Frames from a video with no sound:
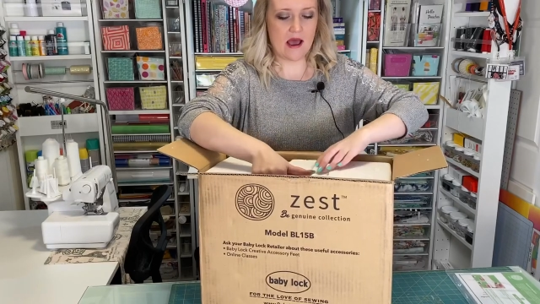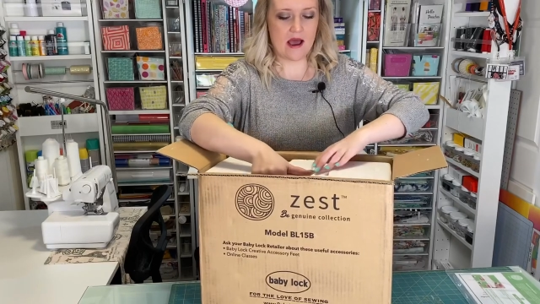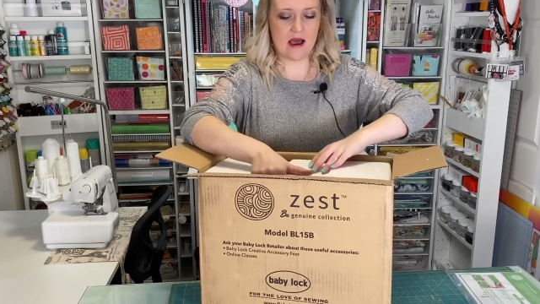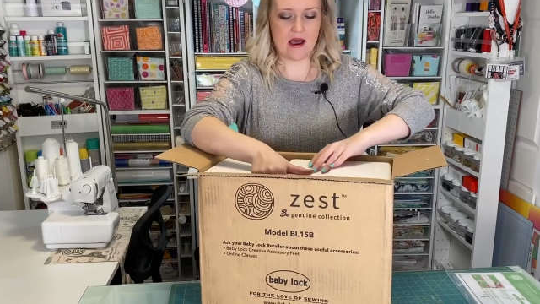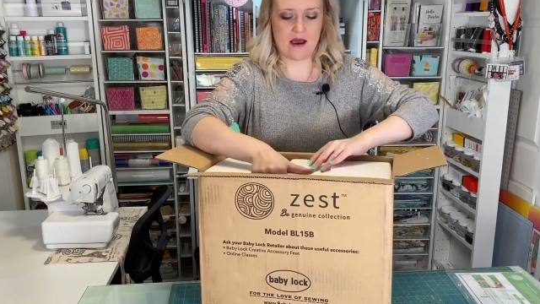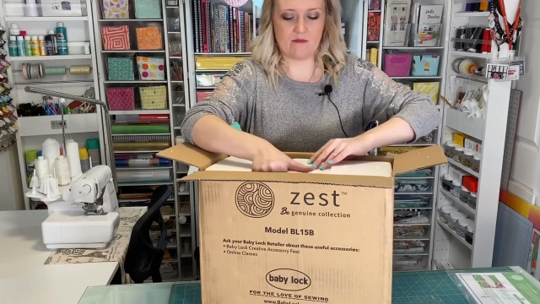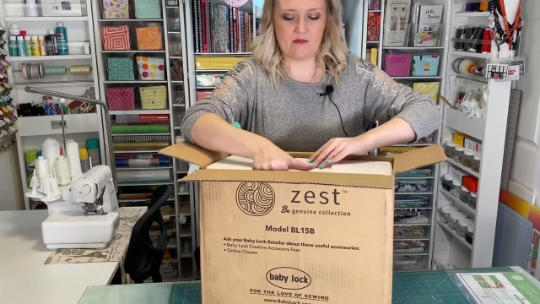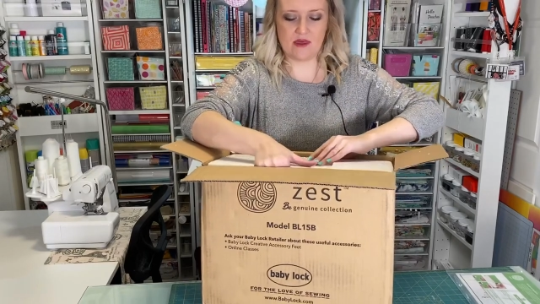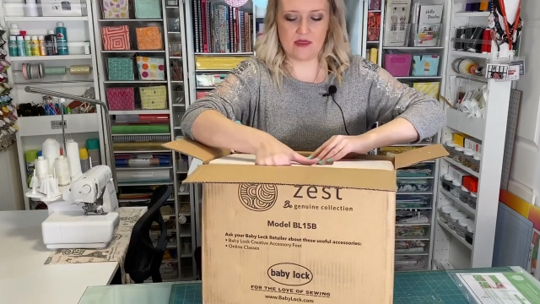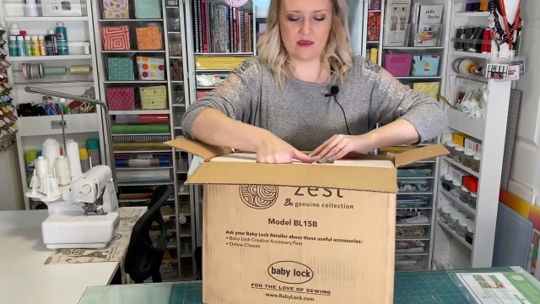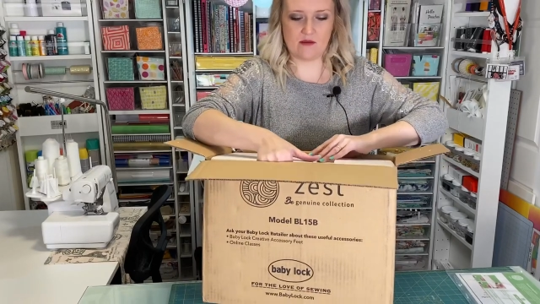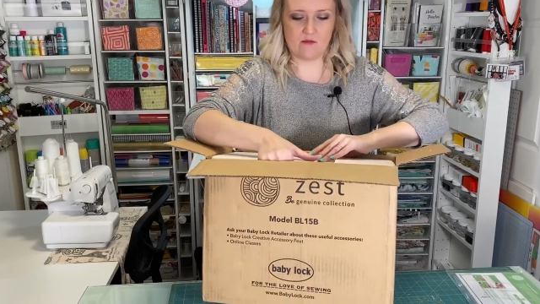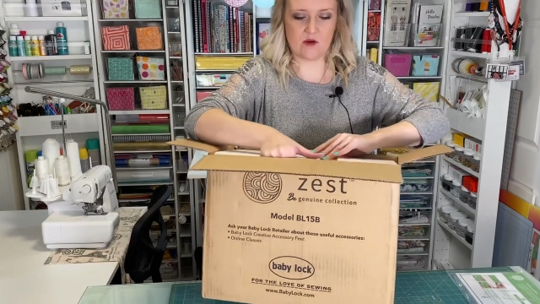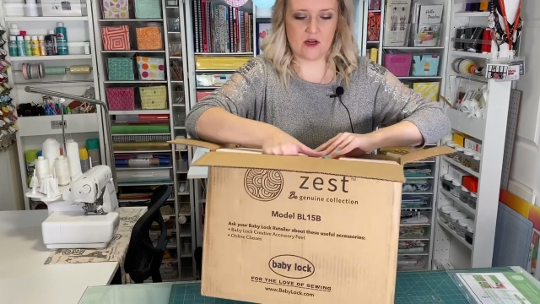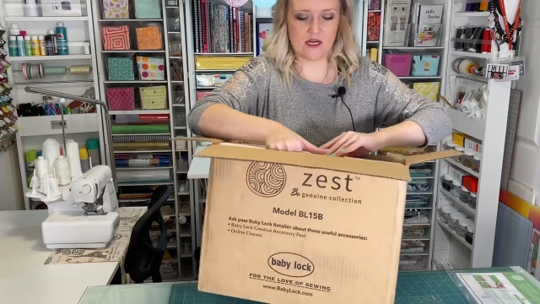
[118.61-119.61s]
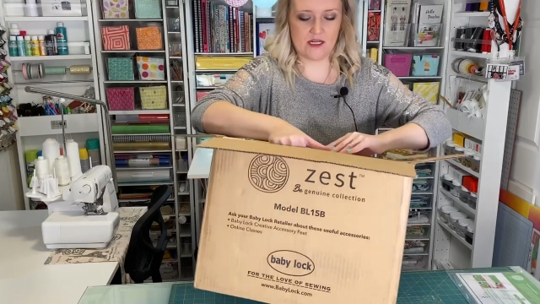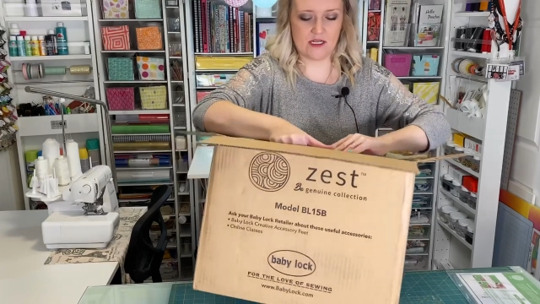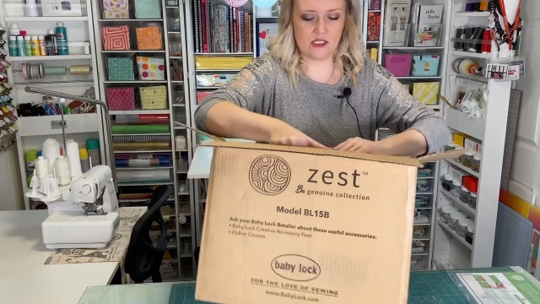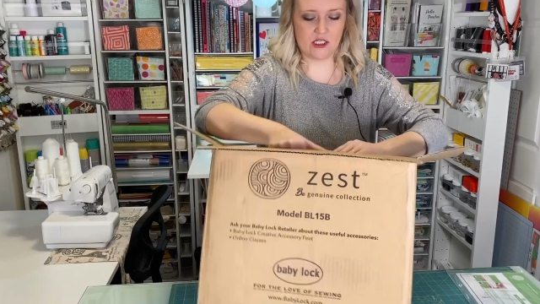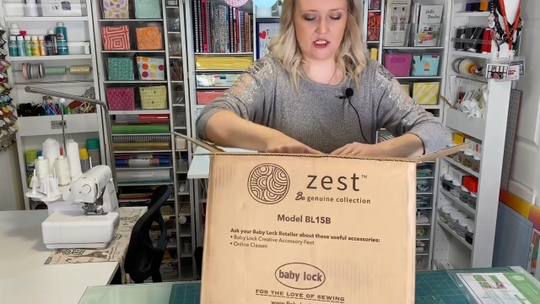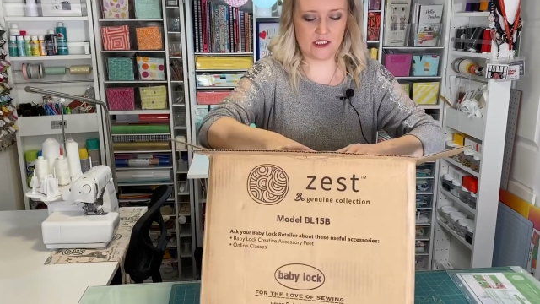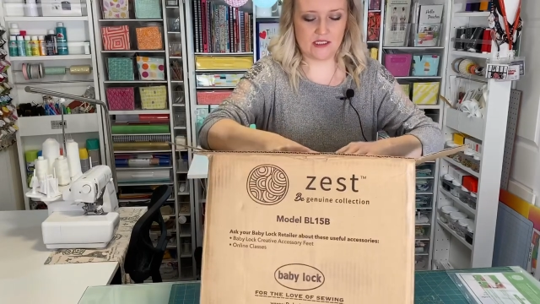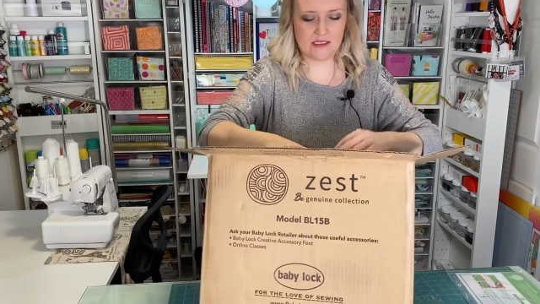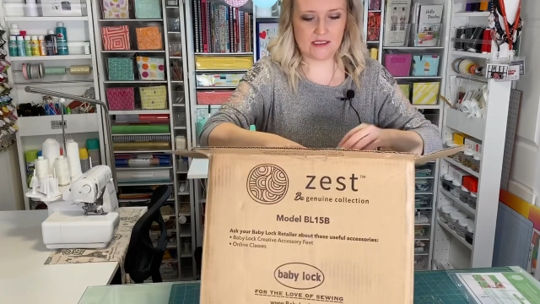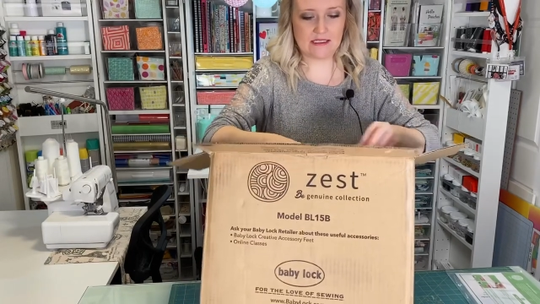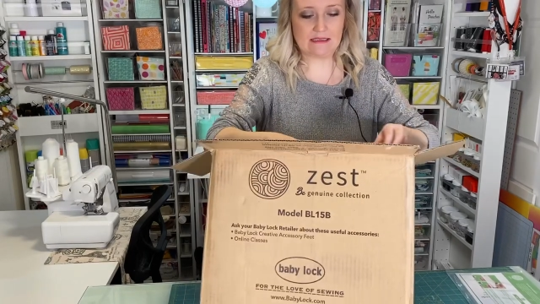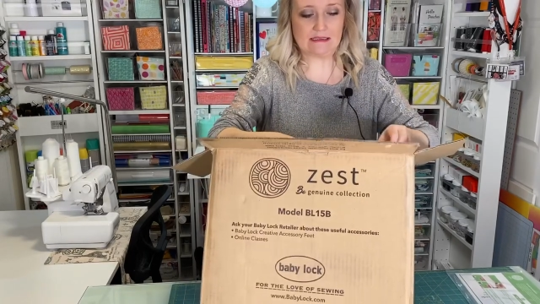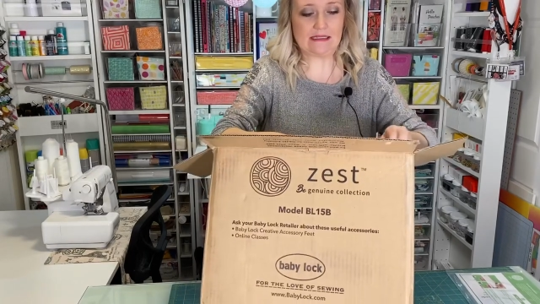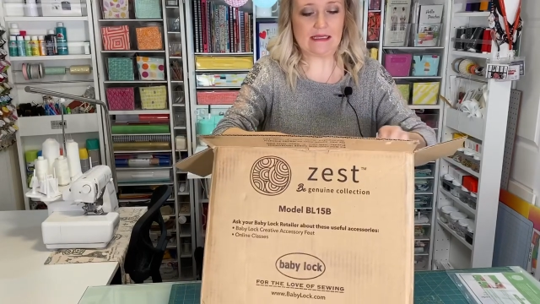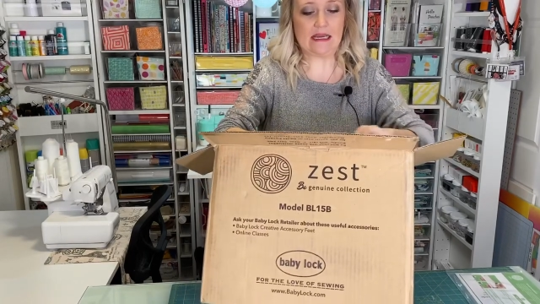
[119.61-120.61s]
Um, and then we're gonna
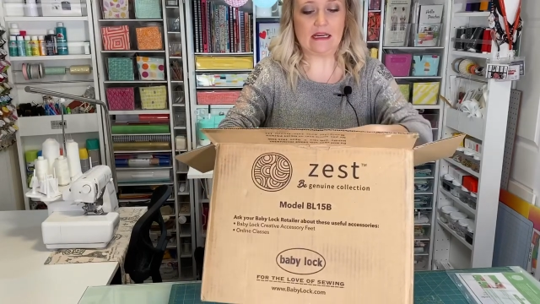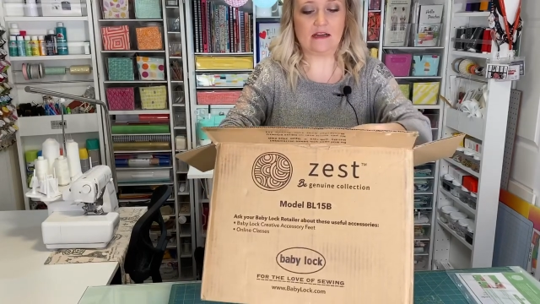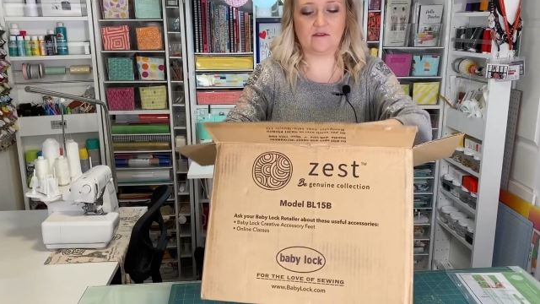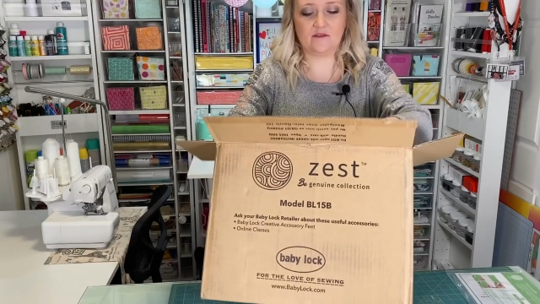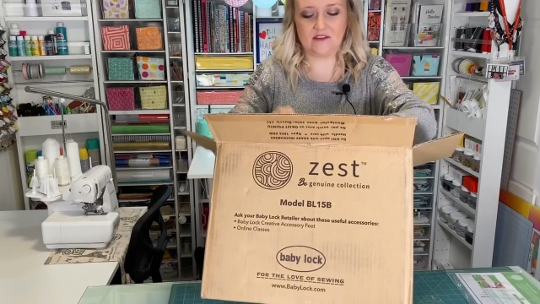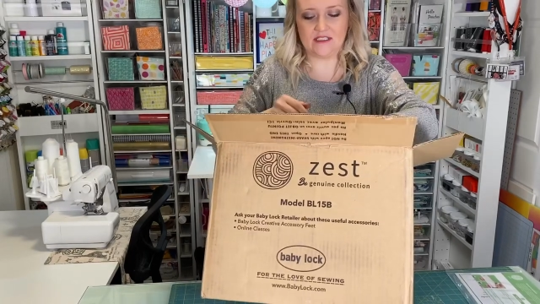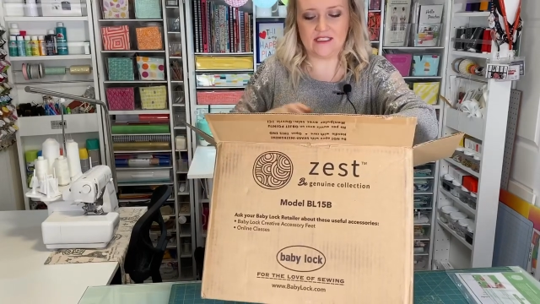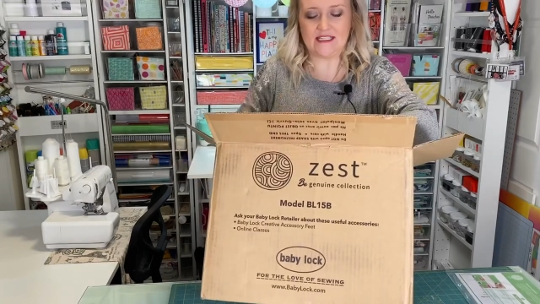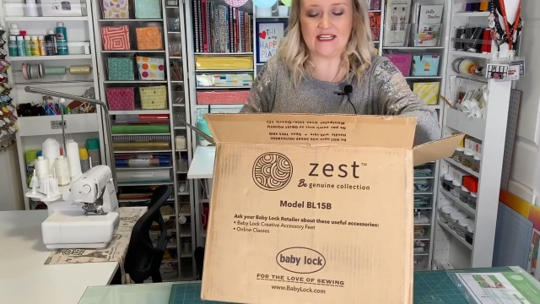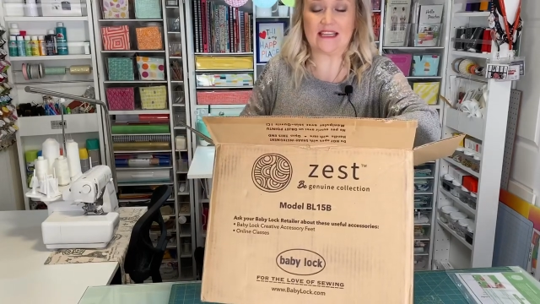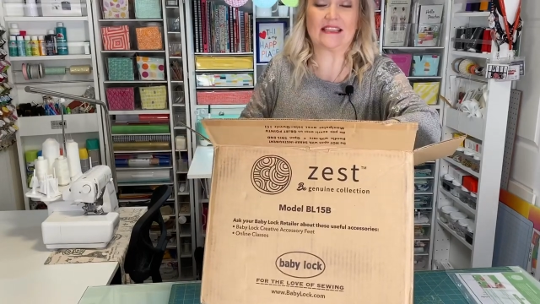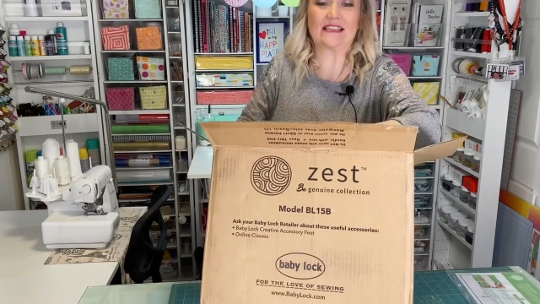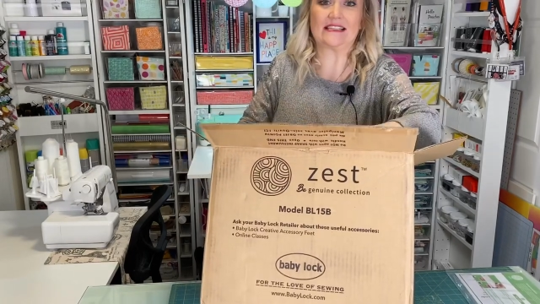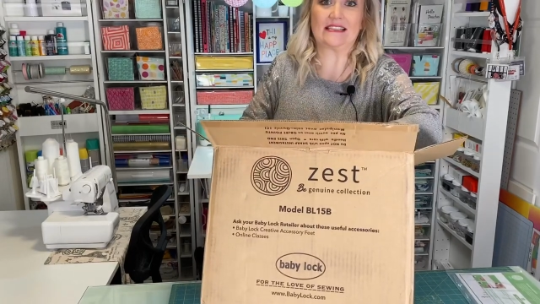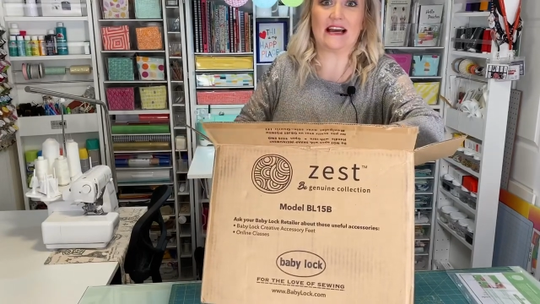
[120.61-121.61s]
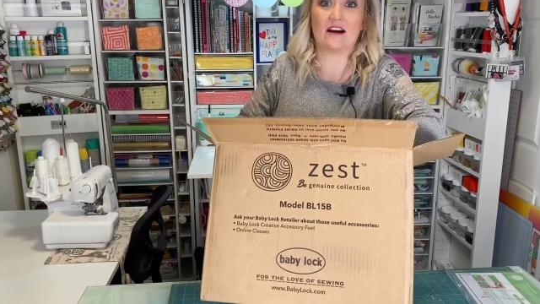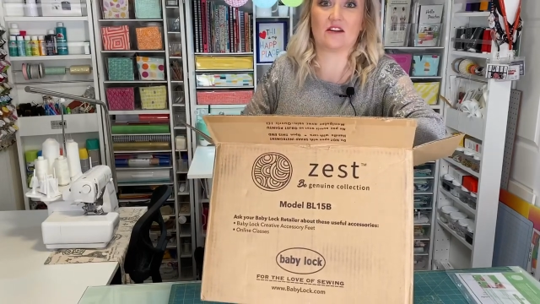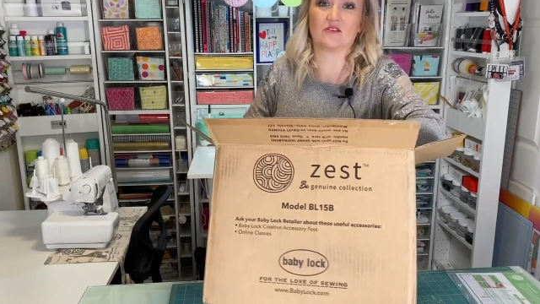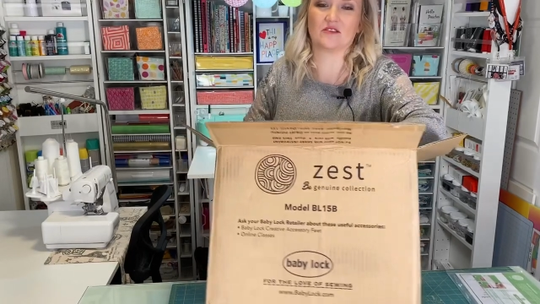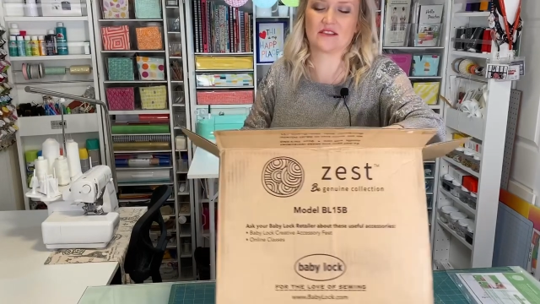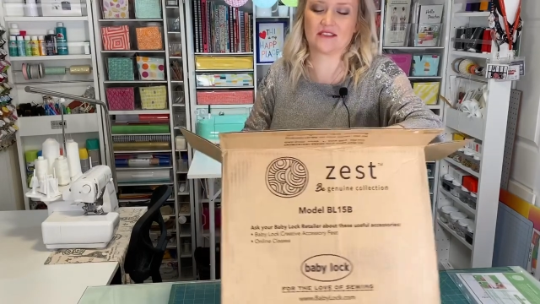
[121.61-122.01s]
just carefully take this out.